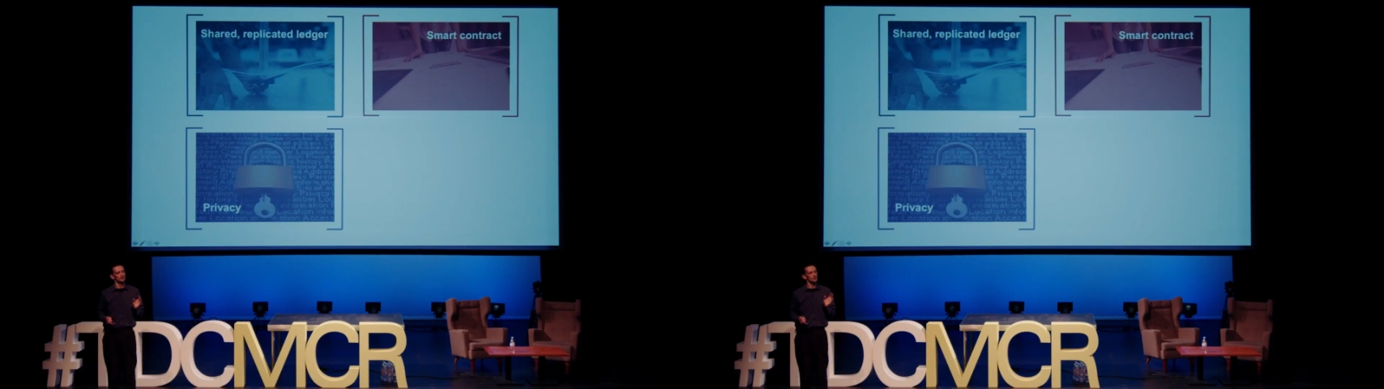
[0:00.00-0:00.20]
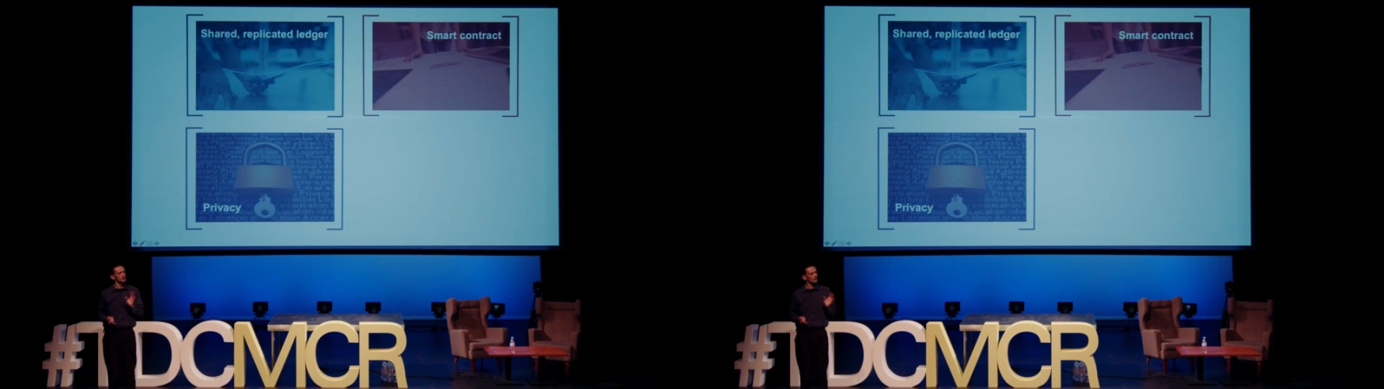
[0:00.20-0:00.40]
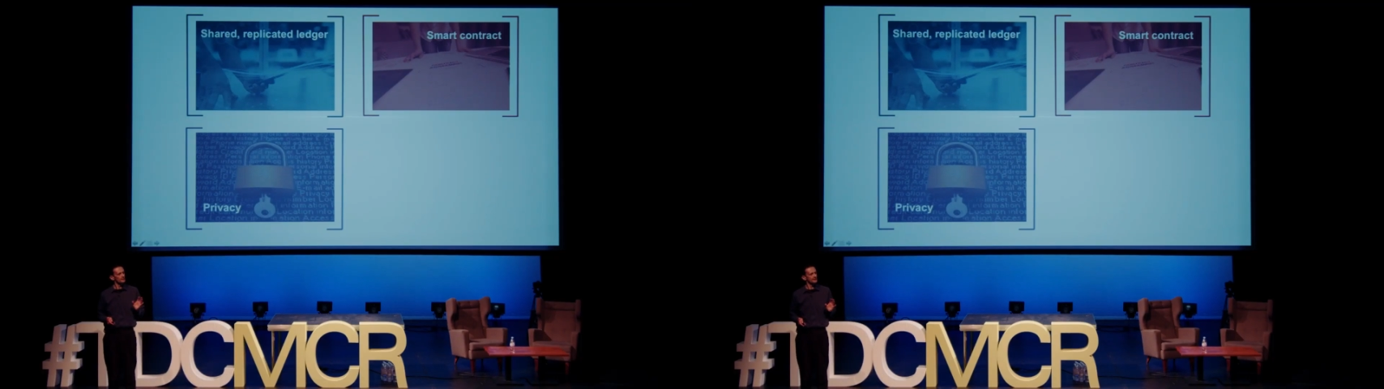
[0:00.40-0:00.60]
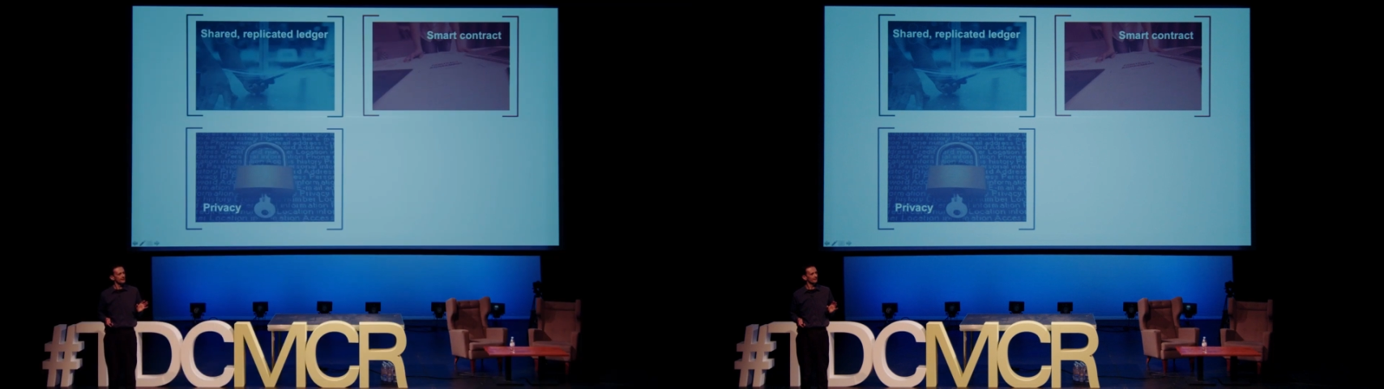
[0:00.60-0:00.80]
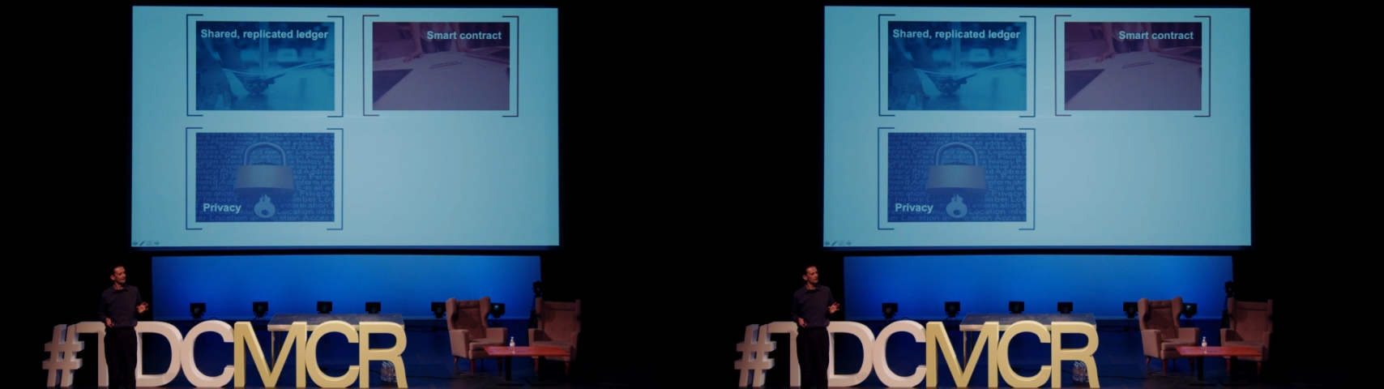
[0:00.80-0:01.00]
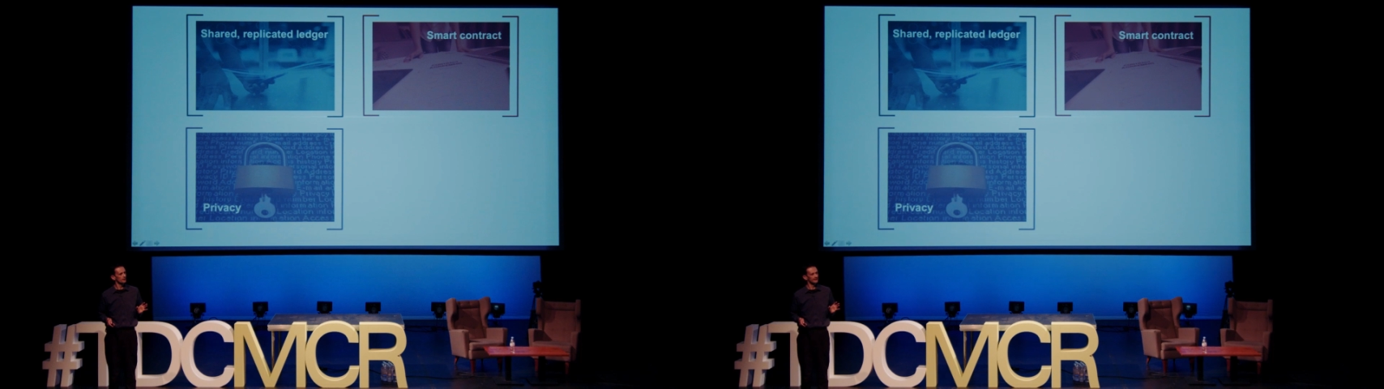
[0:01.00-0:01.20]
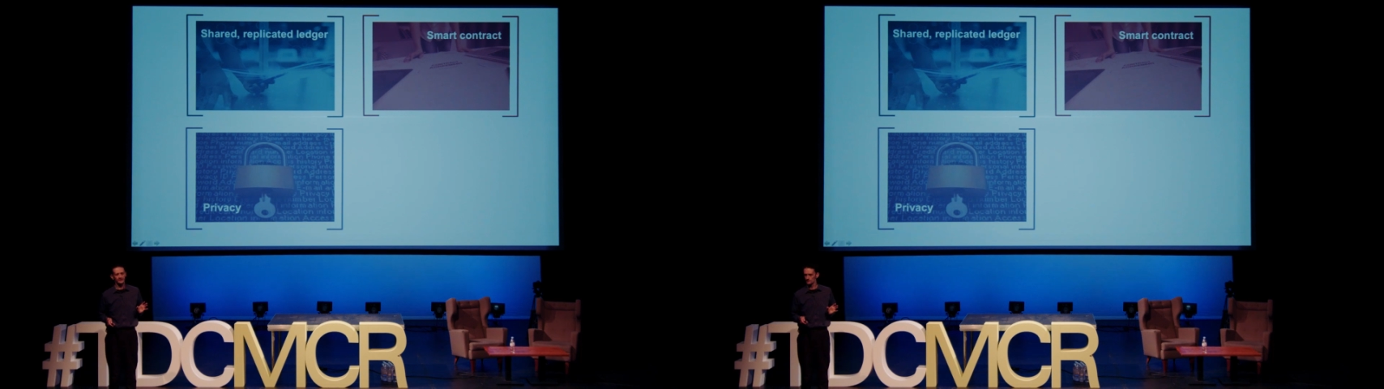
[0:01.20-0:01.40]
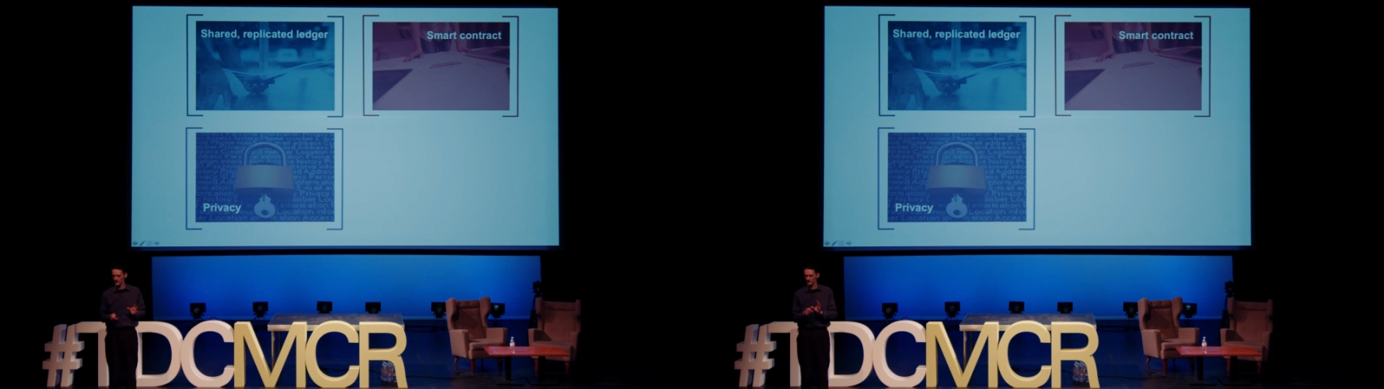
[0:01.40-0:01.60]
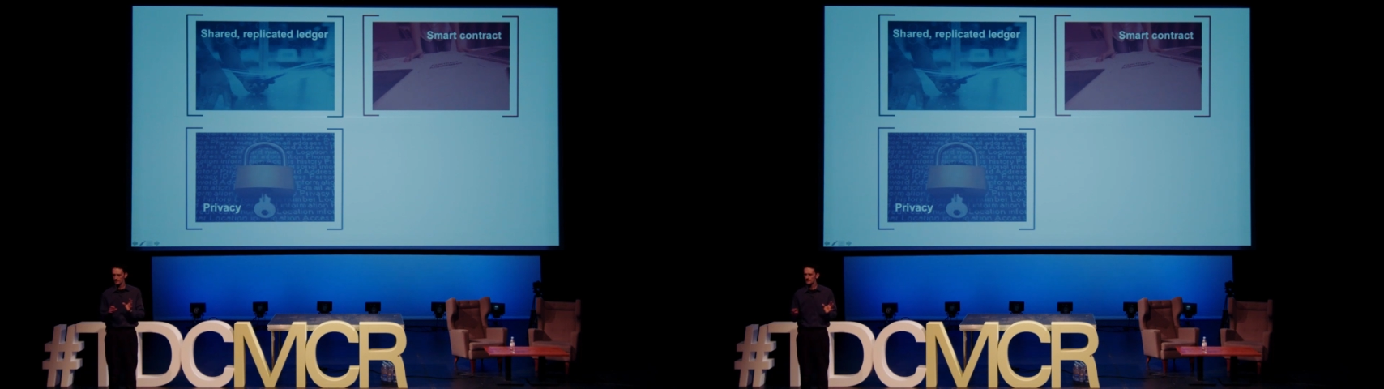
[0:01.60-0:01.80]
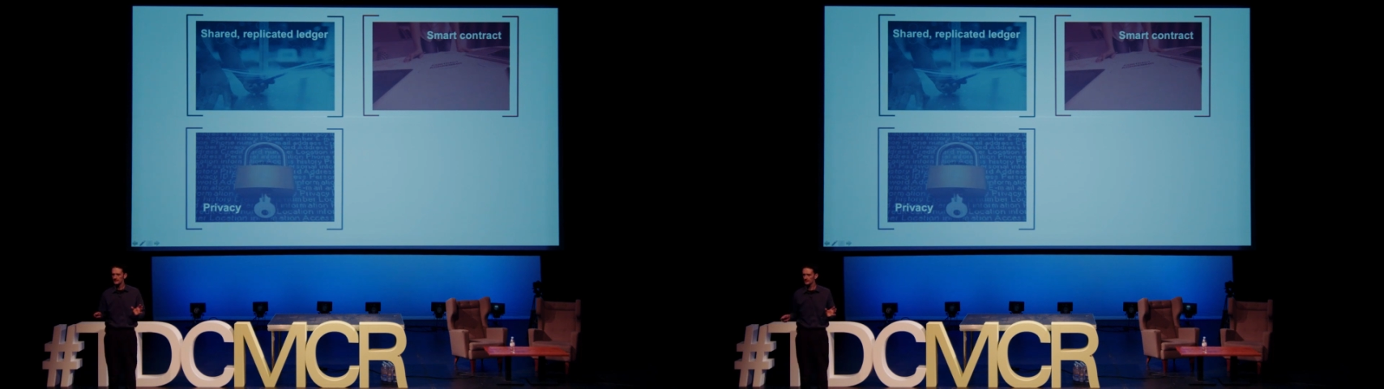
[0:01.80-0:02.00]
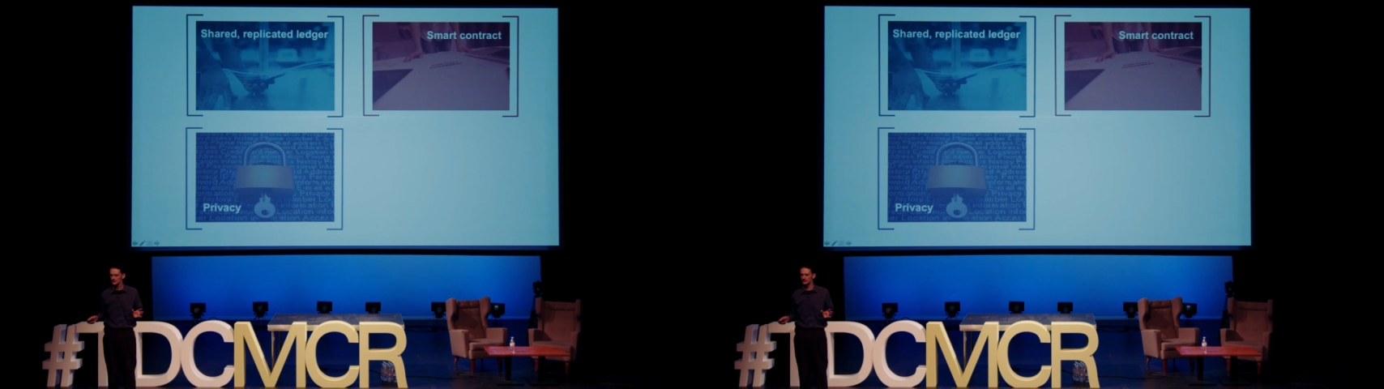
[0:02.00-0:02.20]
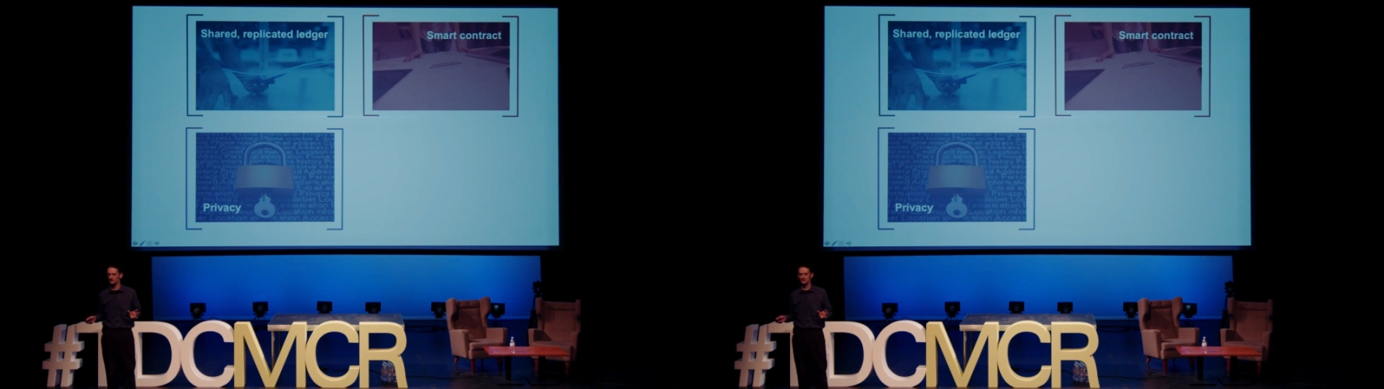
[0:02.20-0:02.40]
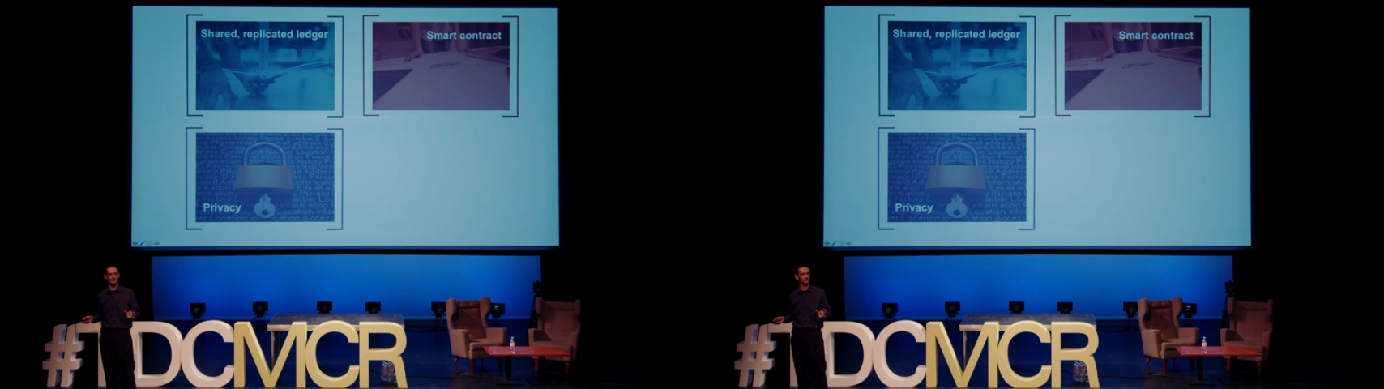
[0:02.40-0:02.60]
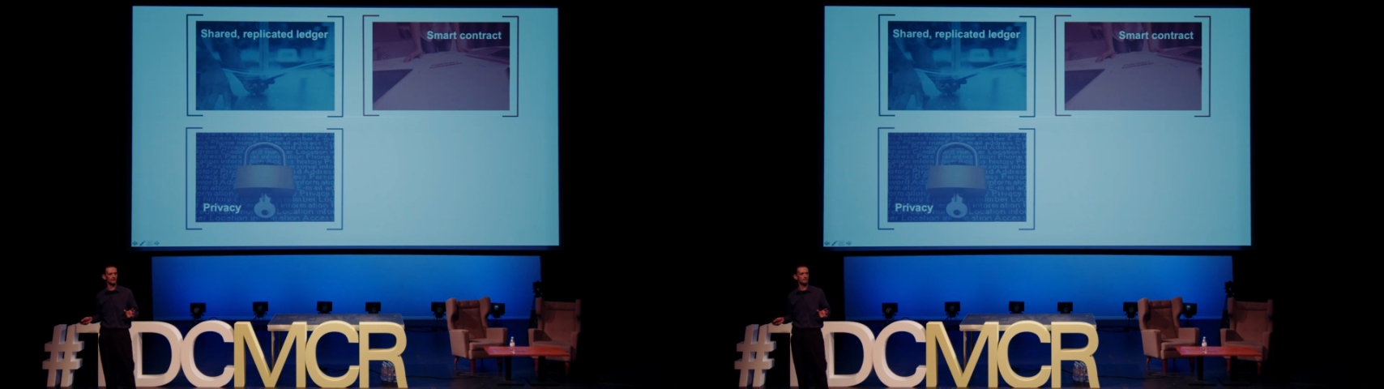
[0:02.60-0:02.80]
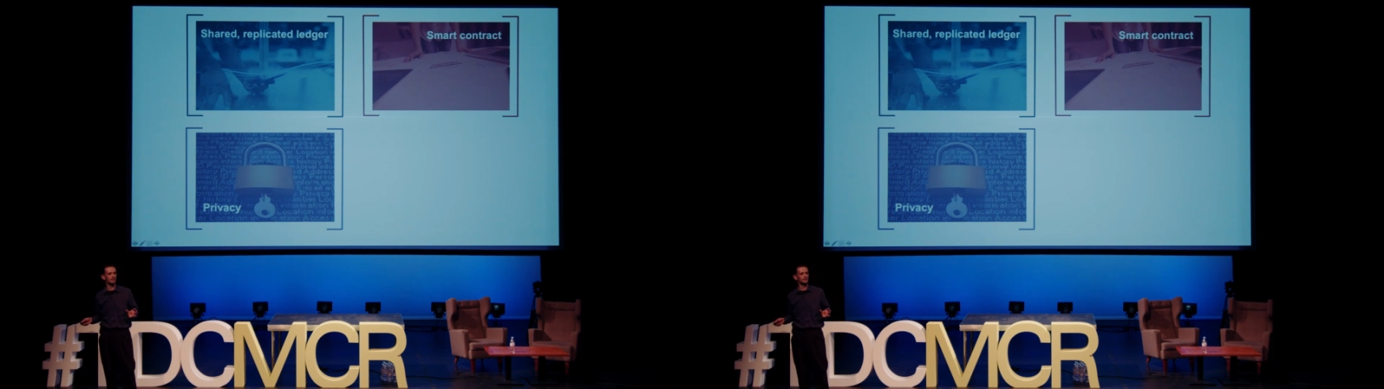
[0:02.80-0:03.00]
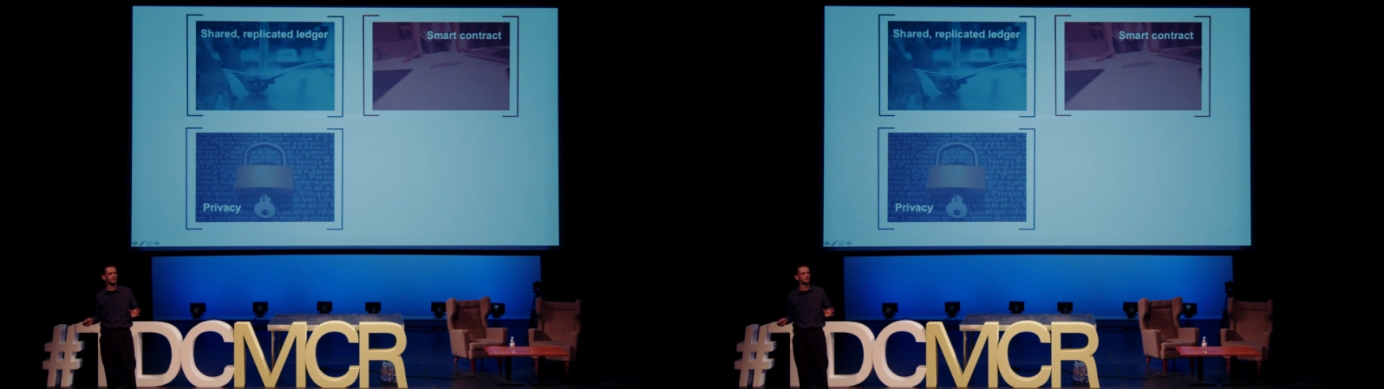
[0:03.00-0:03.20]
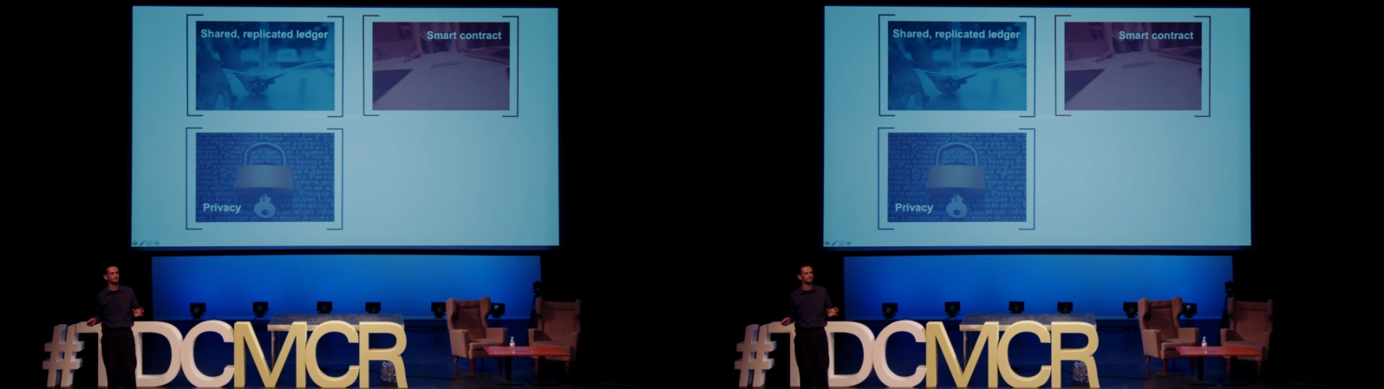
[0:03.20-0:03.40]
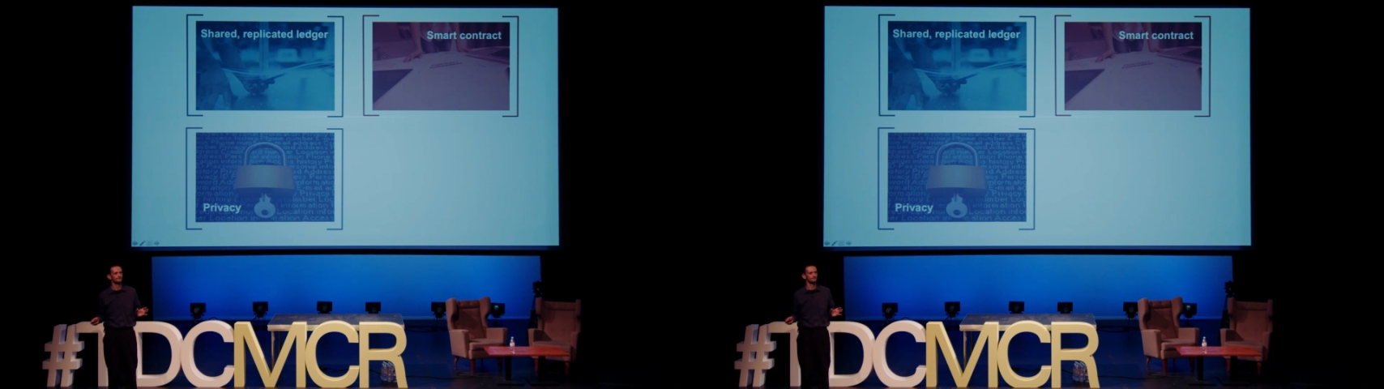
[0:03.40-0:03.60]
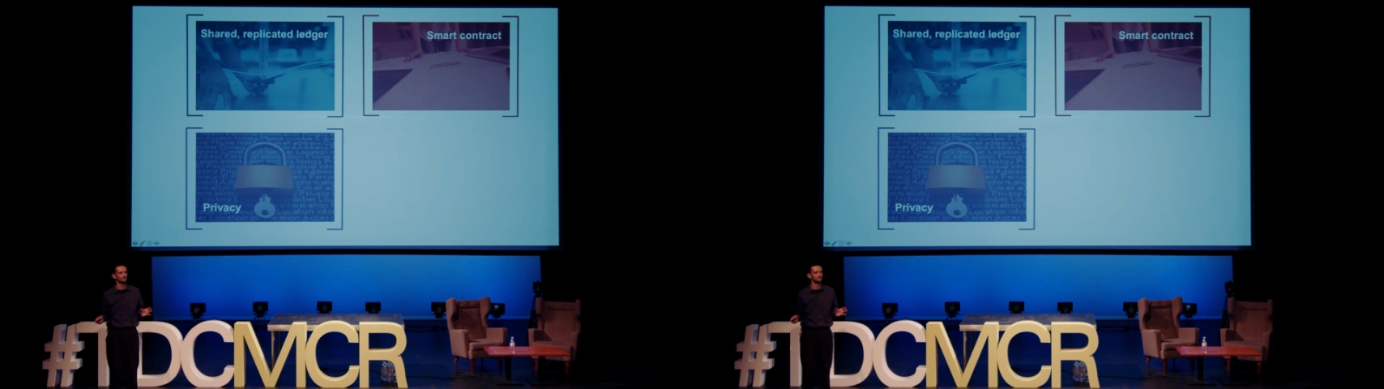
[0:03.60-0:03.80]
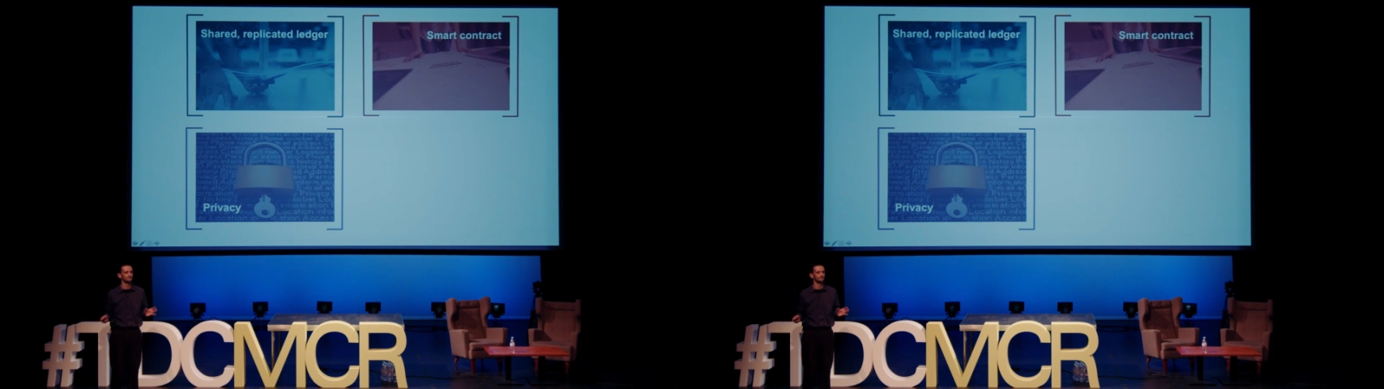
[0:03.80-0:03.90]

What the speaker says: No face is visible, so there are no lips to read.